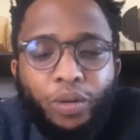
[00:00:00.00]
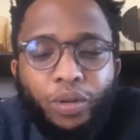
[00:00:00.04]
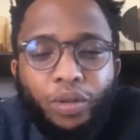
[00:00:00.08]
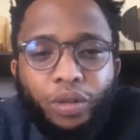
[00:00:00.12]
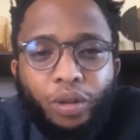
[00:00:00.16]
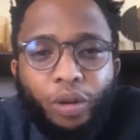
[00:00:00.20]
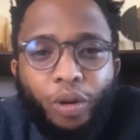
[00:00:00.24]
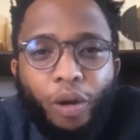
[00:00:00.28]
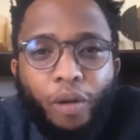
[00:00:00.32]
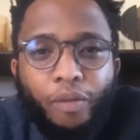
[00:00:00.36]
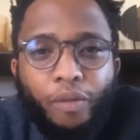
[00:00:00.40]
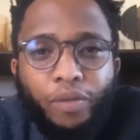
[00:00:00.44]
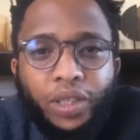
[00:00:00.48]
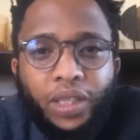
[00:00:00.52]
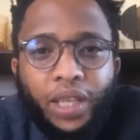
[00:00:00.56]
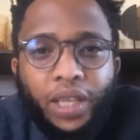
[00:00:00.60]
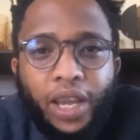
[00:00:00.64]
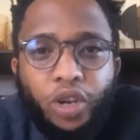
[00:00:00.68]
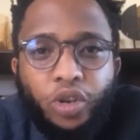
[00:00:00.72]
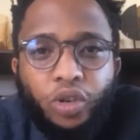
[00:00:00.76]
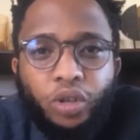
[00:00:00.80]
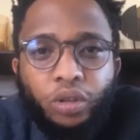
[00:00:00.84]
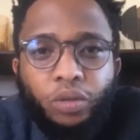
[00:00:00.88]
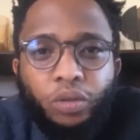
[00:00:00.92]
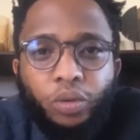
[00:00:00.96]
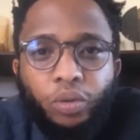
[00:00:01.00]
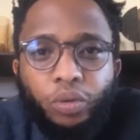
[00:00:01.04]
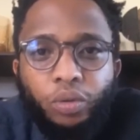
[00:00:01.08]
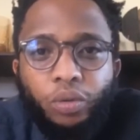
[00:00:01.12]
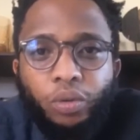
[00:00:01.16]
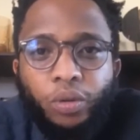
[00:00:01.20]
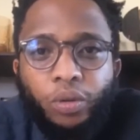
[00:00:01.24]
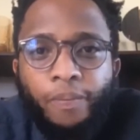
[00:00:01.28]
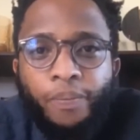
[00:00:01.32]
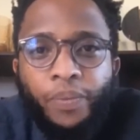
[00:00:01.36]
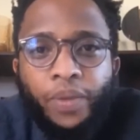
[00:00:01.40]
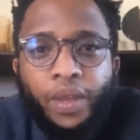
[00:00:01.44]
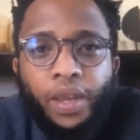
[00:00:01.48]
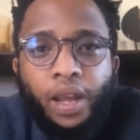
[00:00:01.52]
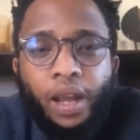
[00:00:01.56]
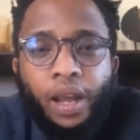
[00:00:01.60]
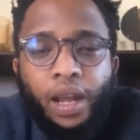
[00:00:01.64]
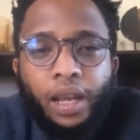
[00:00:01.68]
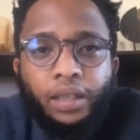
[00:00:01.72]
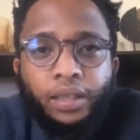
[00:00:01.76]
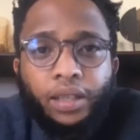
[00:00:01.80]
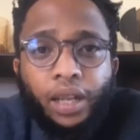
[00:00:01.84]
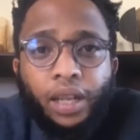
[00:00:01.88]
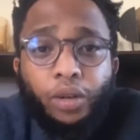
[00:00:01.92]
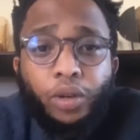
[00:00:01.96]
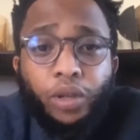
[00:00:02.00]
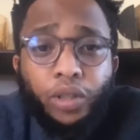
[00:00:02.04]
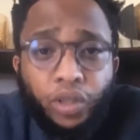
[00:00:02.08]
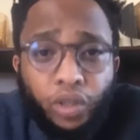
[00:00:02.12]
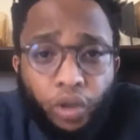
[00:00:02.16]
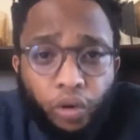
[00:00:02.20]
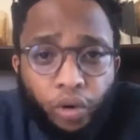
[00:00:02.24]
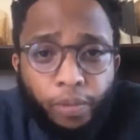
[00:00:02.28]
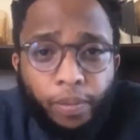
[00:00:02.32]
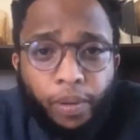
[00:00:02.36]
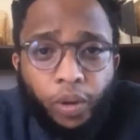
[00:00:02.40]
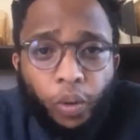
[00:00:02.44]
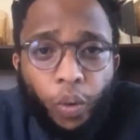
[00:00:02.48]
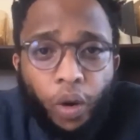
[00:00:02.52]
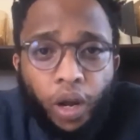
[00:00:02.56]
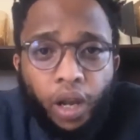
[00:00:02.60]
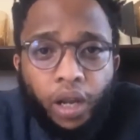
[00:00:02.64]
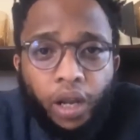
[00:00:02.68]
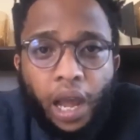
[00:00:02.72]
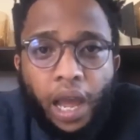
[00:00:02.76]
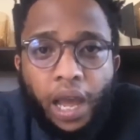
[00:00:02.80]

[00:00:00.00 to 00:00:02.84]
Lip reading: to the conversation, who has done considerable work,